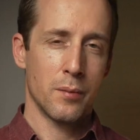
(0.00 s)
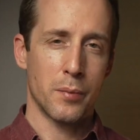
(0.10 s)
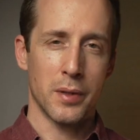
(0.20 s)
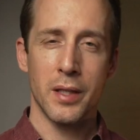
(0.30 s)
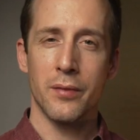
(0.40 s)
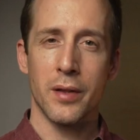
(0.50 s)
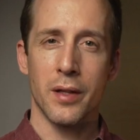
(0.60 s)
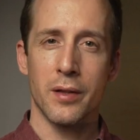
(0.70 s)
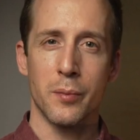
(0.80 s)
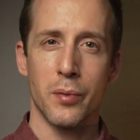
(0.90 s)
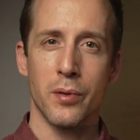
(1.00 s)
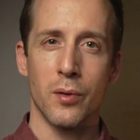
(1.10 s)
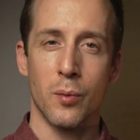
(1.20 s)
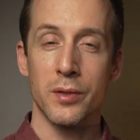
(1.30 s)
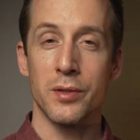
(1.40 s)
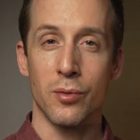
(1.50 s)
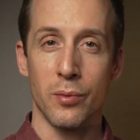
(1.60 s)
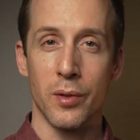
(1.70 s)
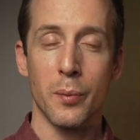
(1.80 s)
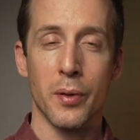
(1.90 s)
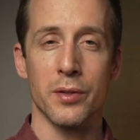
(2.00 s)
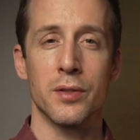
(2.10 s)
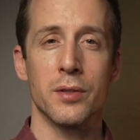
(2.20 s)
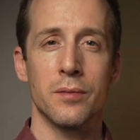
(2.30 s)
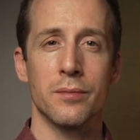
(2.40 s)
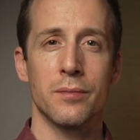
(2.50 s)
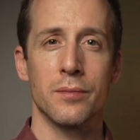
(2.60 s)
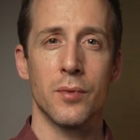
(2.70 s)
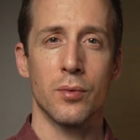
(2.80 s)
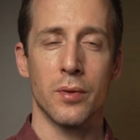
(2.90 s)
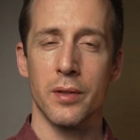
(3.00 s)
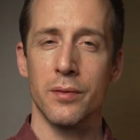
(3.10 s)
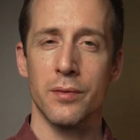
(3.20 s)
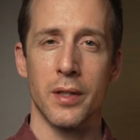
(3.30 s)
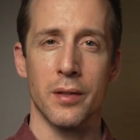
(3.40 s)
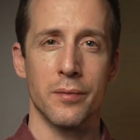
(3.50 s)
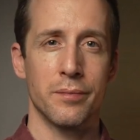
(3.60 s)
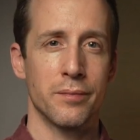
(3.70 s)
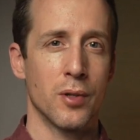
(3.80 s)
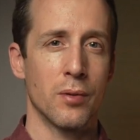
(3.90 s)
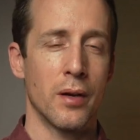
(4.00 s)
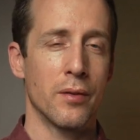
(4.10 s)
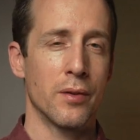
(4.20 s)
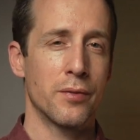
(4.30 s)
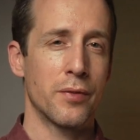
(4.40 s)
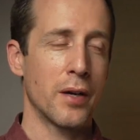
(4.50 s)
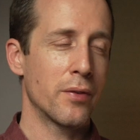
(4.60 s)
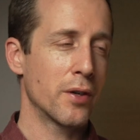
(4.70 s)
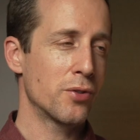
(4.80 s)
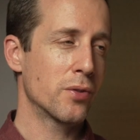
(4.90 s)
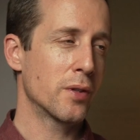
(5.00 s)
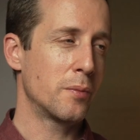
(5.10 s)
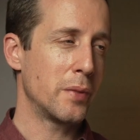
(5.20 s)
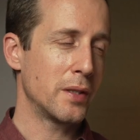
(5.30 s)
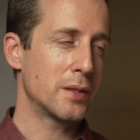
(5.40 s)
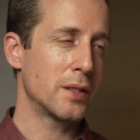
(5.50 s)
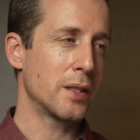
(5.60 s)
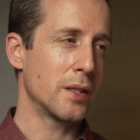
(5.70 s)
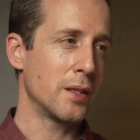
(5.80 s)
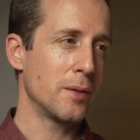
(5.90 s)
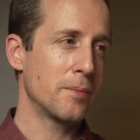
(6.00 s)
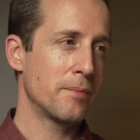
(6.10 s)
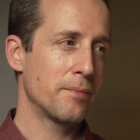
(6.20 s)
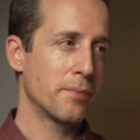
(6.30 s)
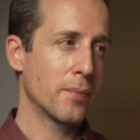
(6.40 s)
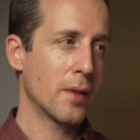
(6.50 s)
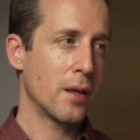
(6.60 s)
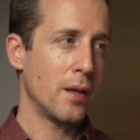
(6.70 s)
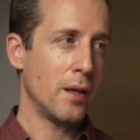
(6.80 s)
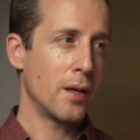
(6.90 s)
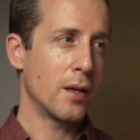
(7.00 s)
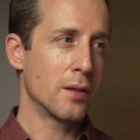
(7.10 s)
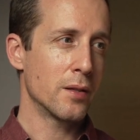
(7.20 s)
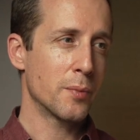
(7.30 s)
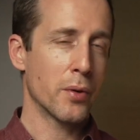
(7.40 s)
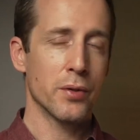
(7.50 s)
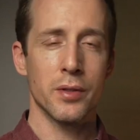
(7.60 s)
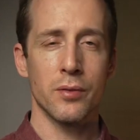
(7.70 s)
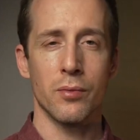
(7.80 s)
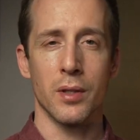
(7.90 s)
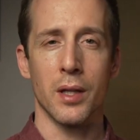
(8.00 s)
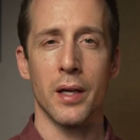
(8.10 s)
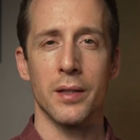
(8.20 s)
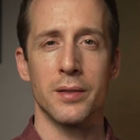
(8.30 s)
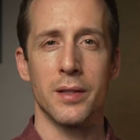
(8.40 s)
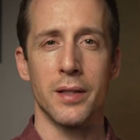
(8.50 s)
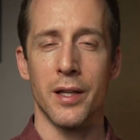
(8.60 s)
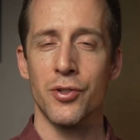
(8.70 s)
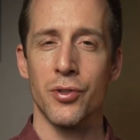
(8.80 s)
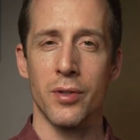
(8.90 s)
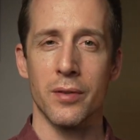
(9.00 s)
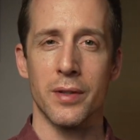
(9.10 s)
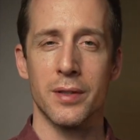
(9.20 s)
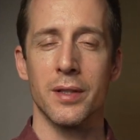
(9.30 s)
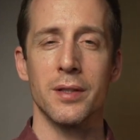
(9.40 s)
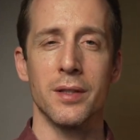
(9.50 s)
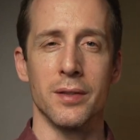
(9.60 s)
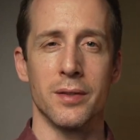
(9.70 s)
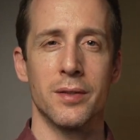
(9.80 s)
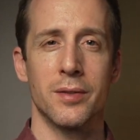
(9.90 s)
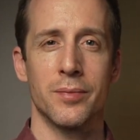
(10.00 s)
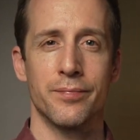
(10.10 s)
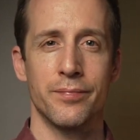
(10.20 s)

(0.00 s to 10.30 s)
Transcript: Believing that the Buddha was a real person who lived around 500 BCE, and this person realized the nature of existence.